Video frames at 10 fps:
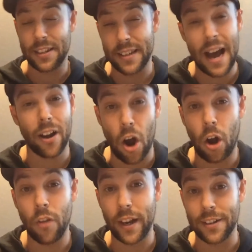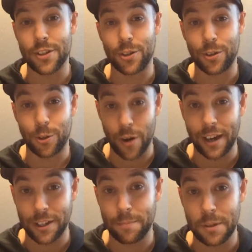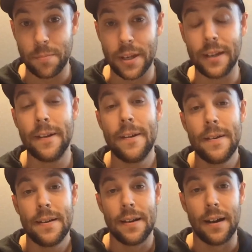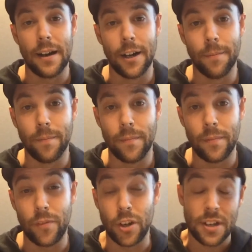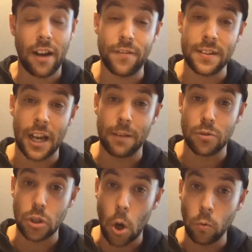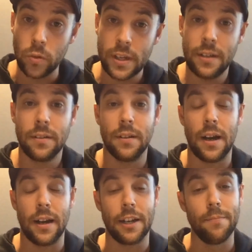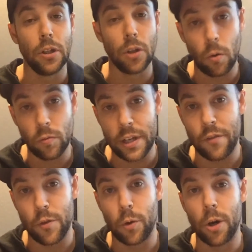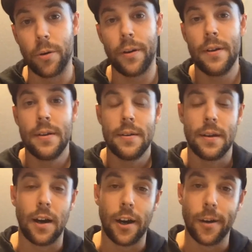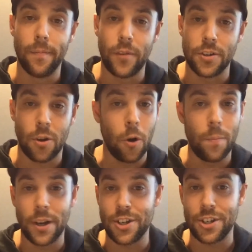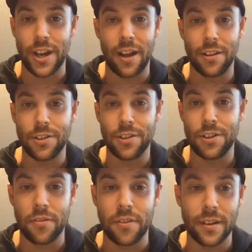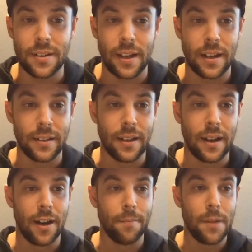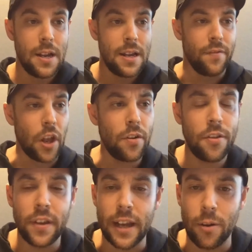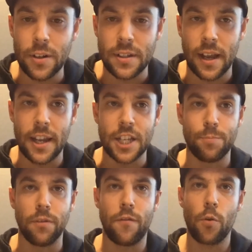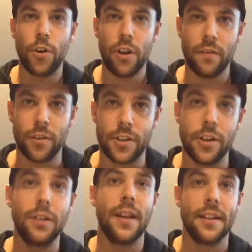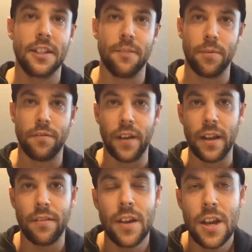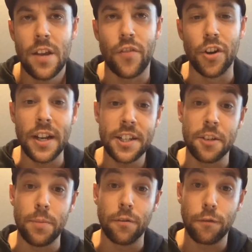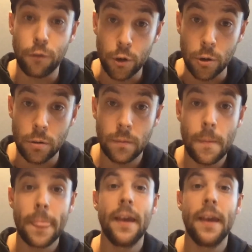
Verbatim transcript: it's not all that it's cracked up to be. Um, there's oftentimes lonely, uh, can be lonely on the road. Um, there's a whole bunch of challenges with it. And um, the other thing I would say is, before you ever took that step of faith, there needs to be fruit